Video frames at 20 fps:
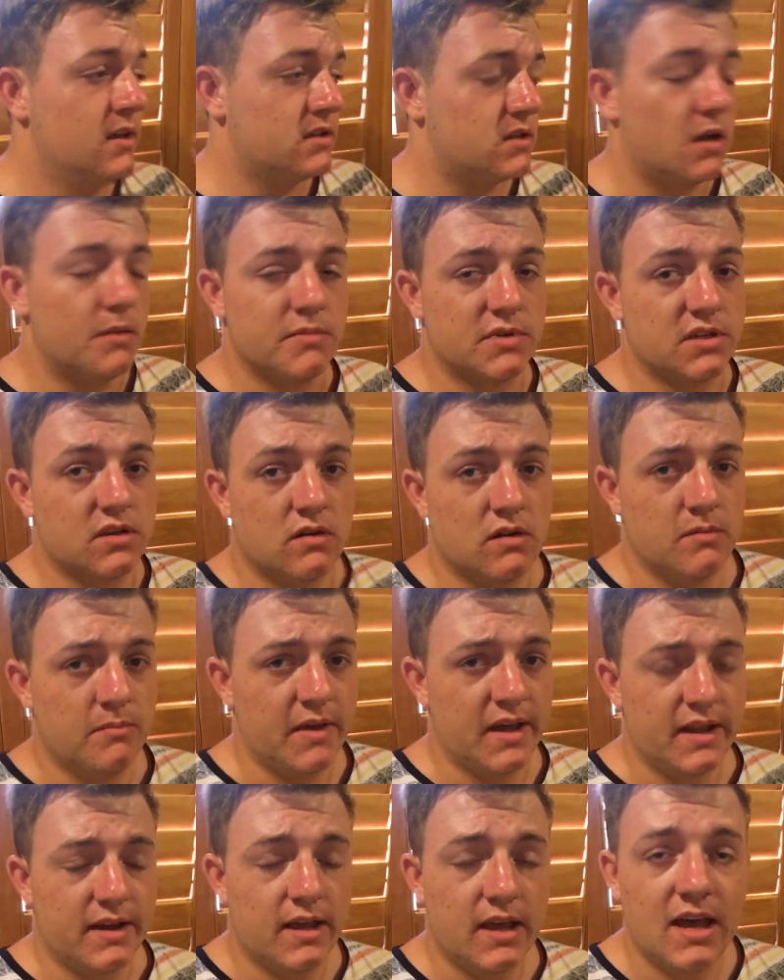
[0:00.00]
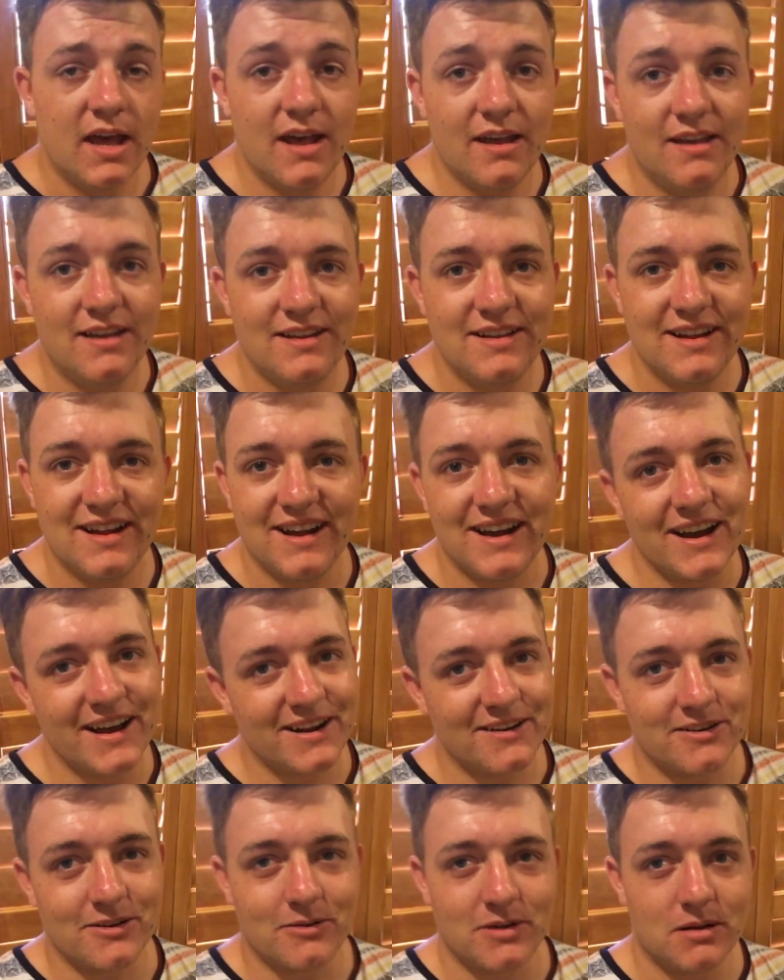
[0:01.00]
So I'm just going to bed. I
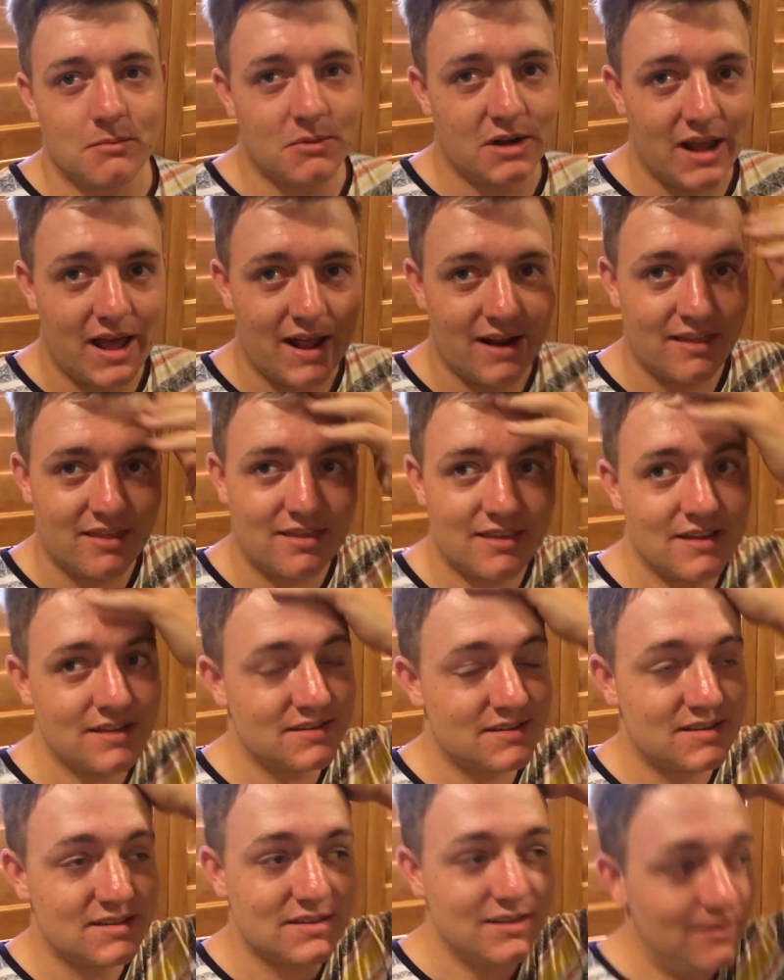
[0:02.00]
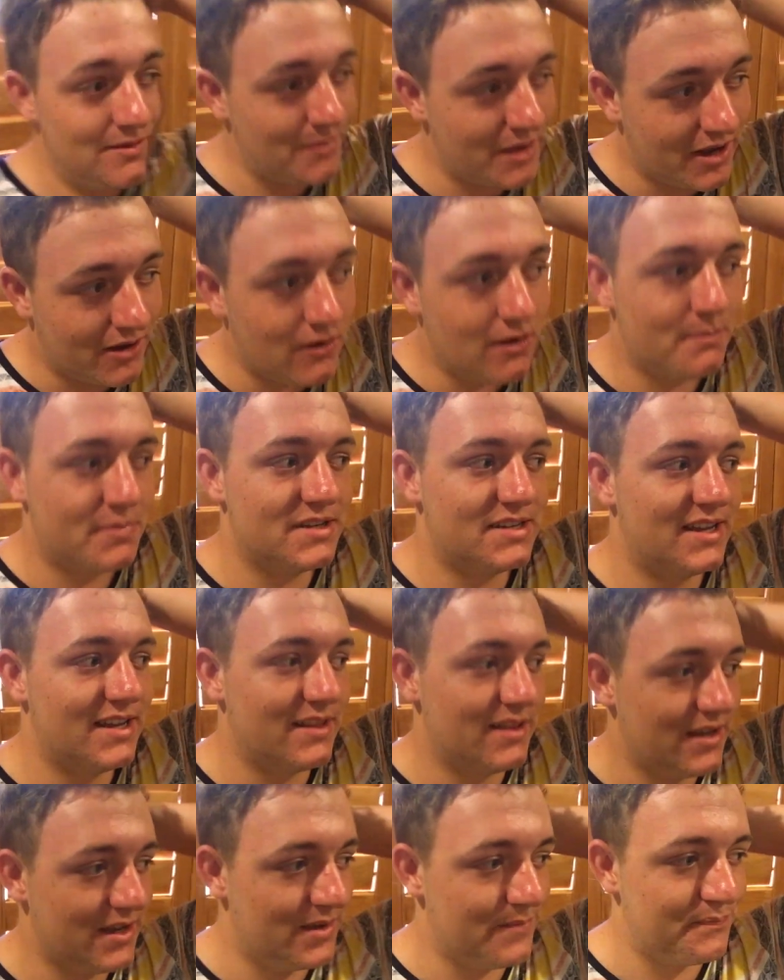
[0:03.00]
don't know when I'm going to edit this, so it might go up a day
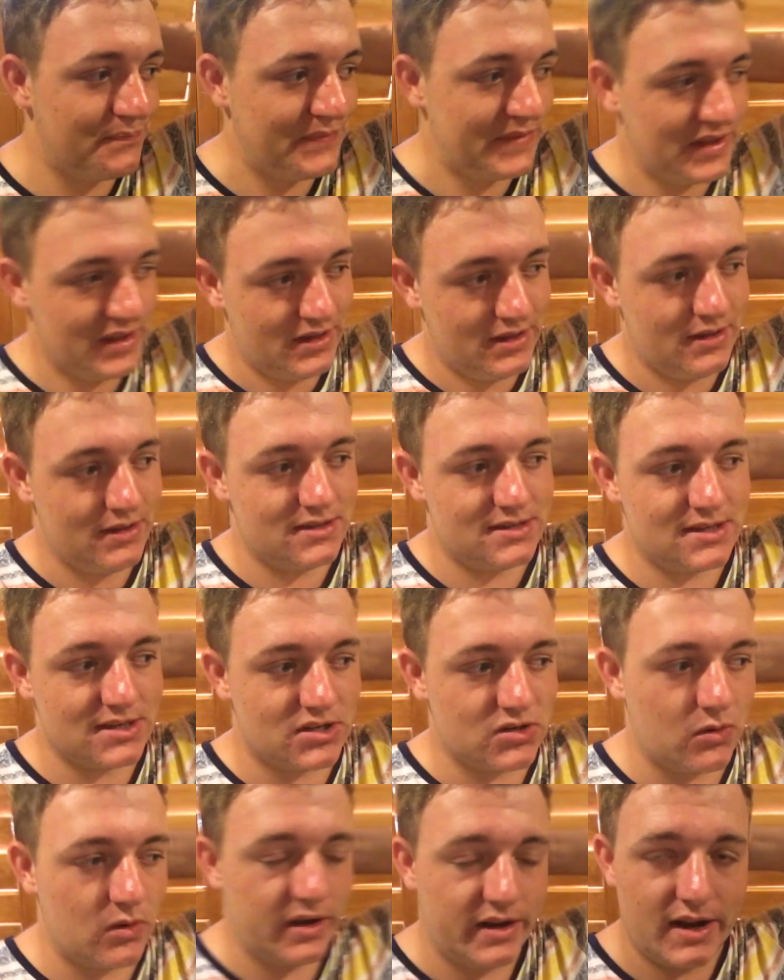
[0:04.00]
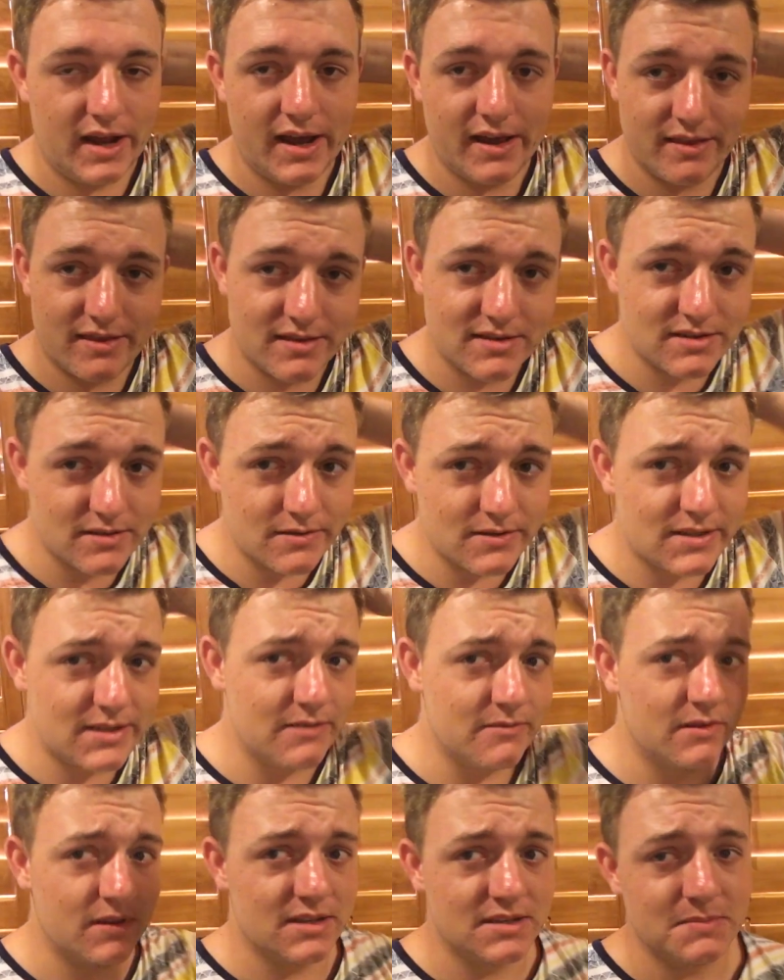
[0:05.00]
late. It's the 29th, so we'll
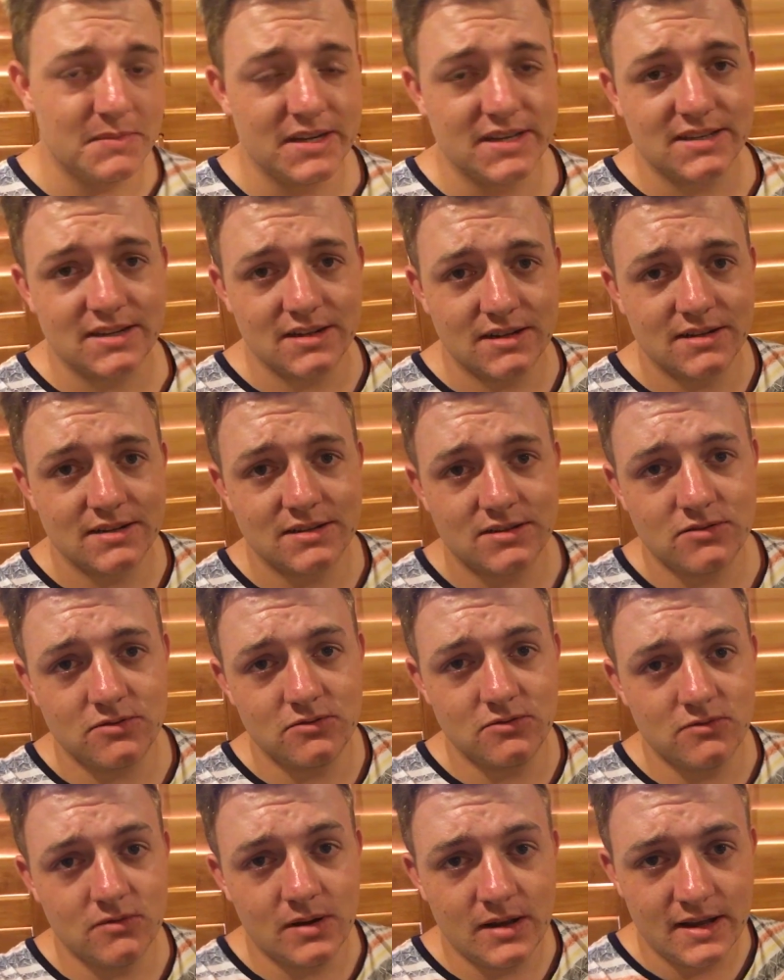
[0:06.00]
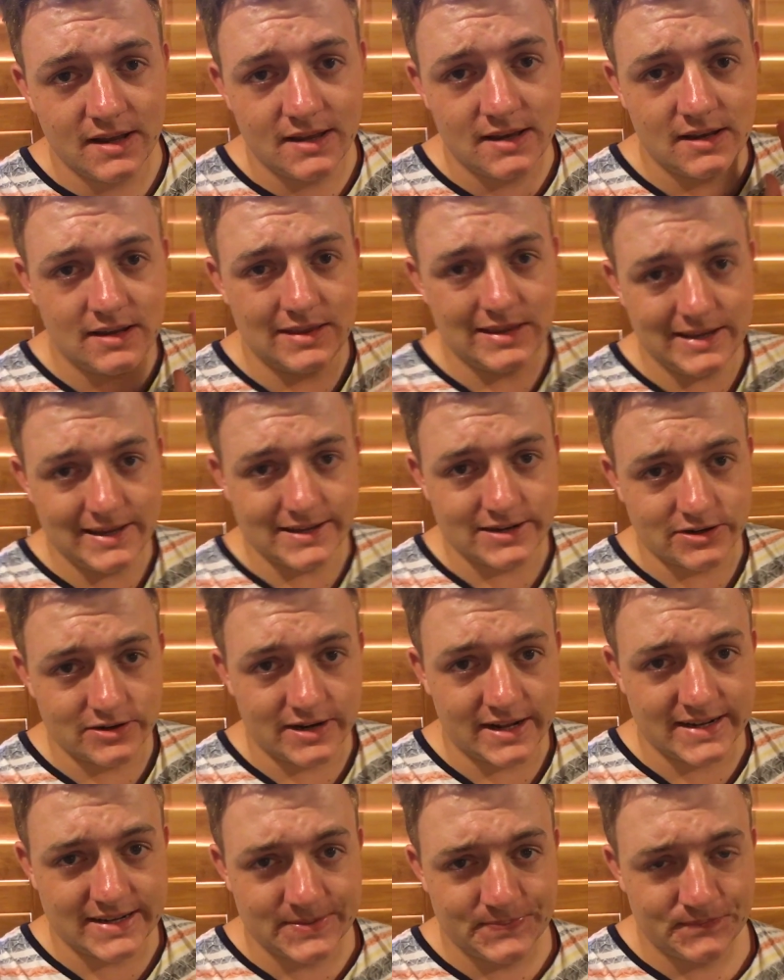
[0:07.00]
see when this makes it onto the
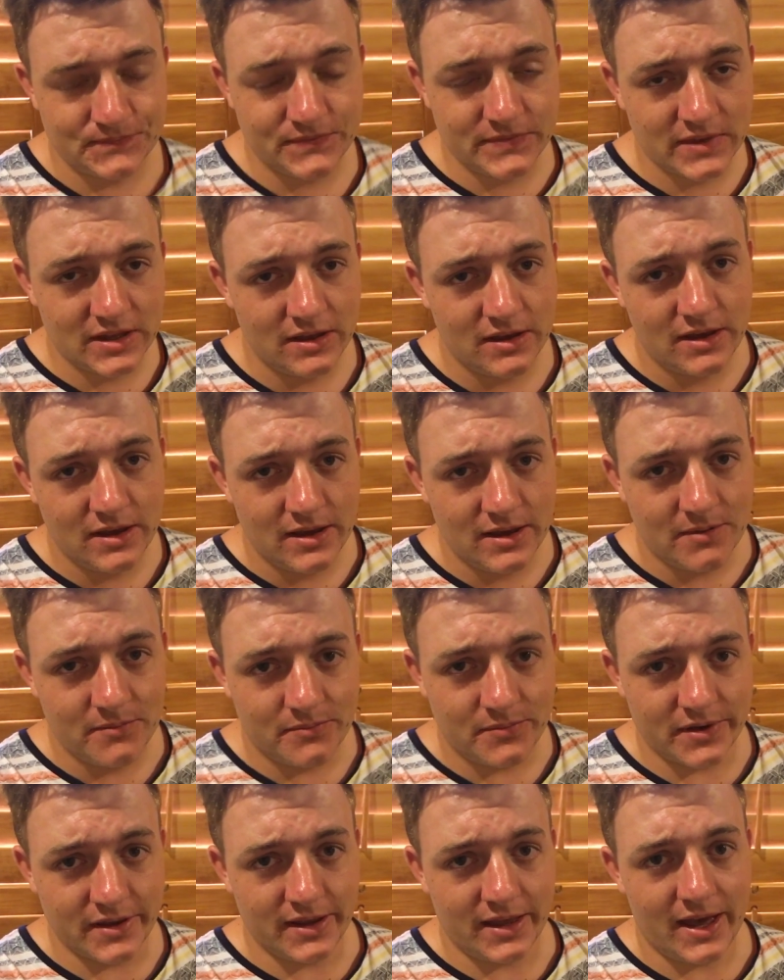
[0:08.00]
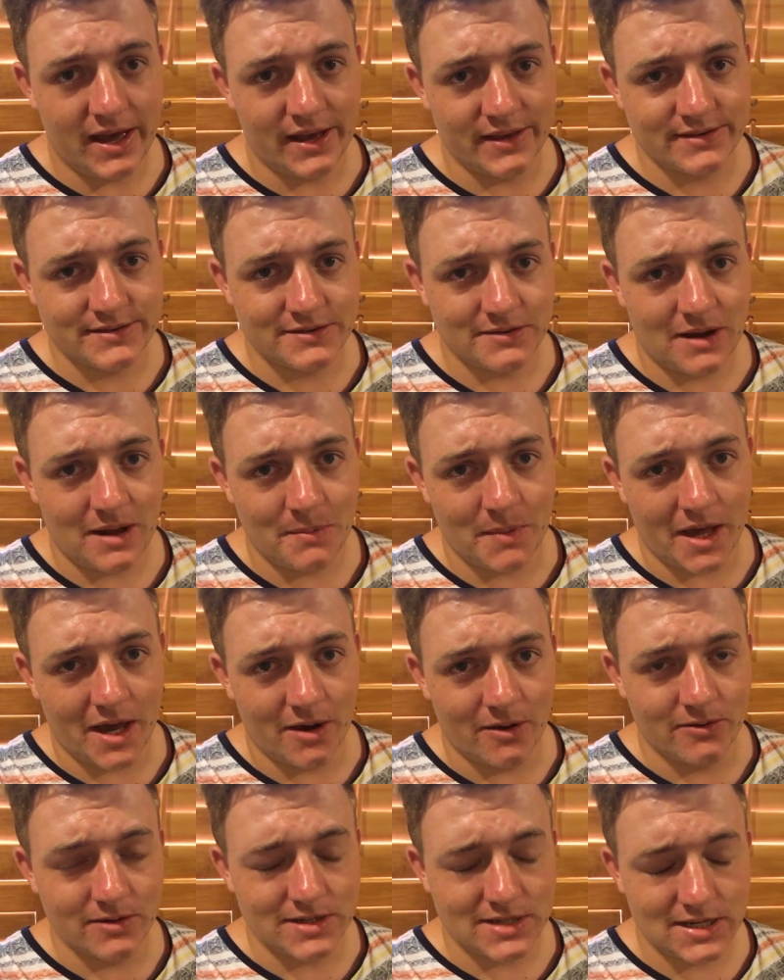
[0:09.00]
internet. But yeah, so I'm
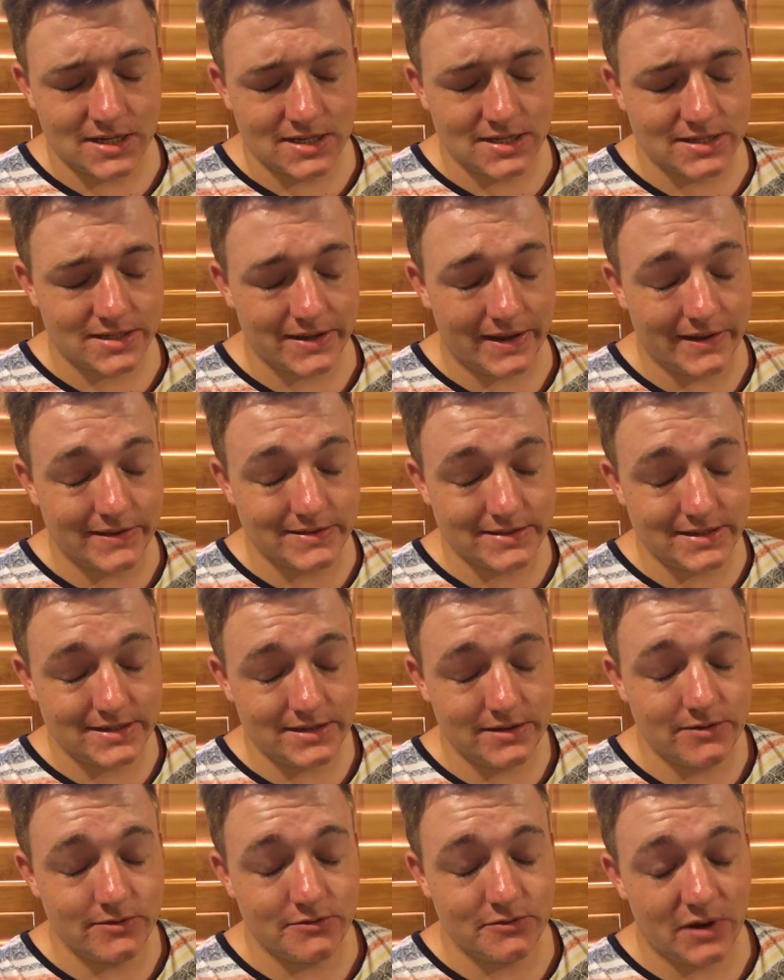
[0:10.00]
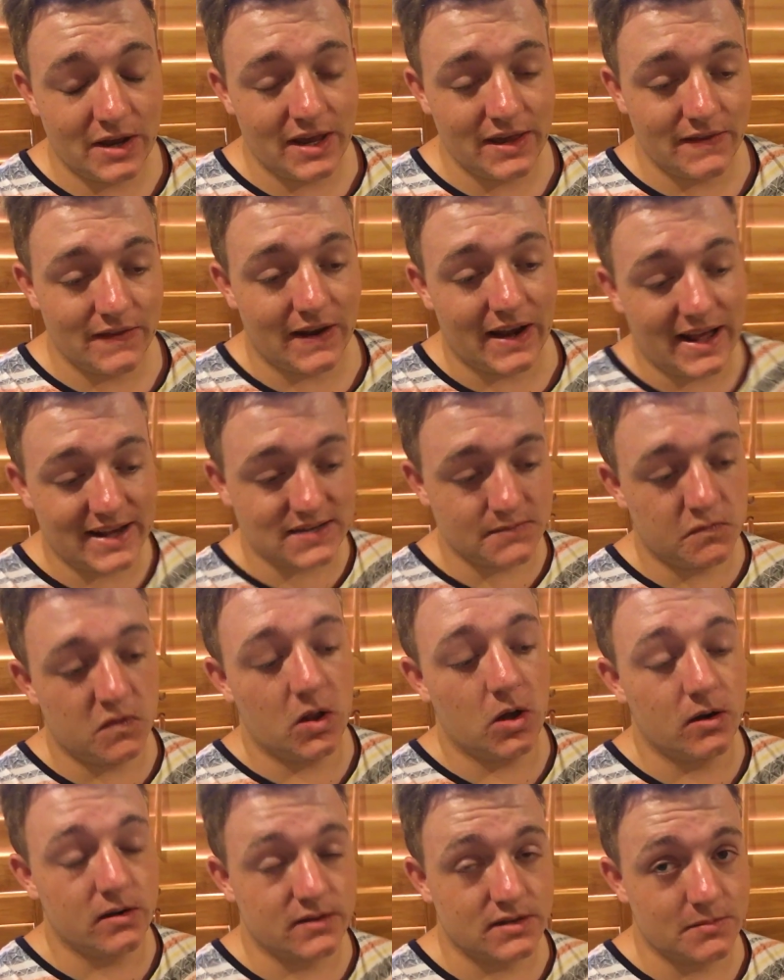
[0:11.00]
out. So I'll see you in the next
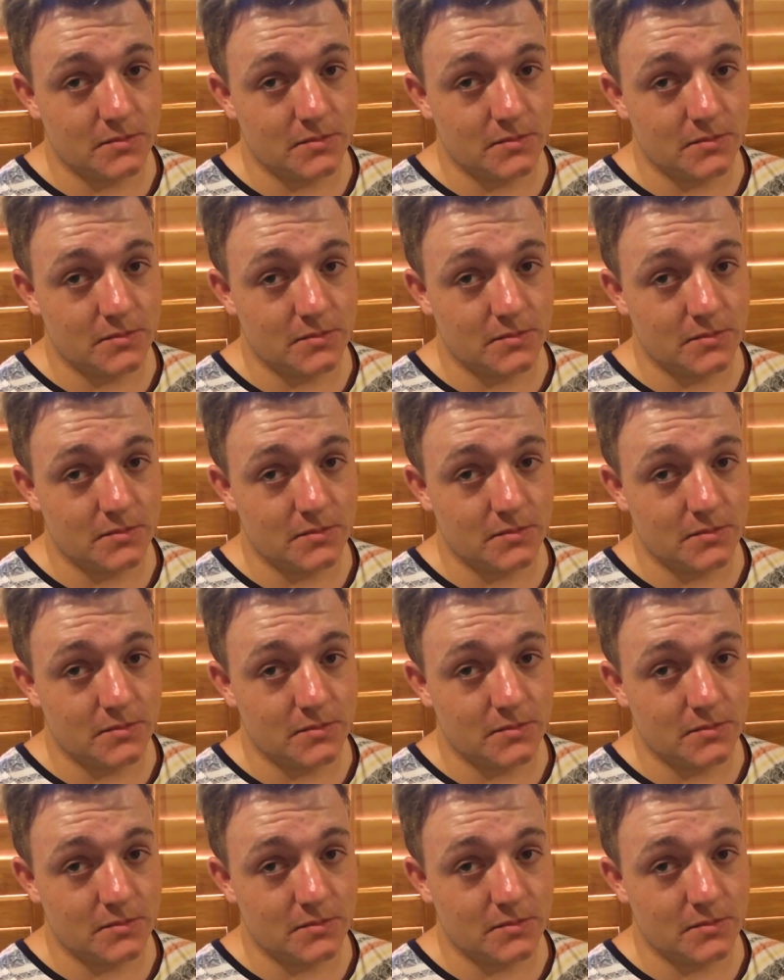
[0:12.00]
vlog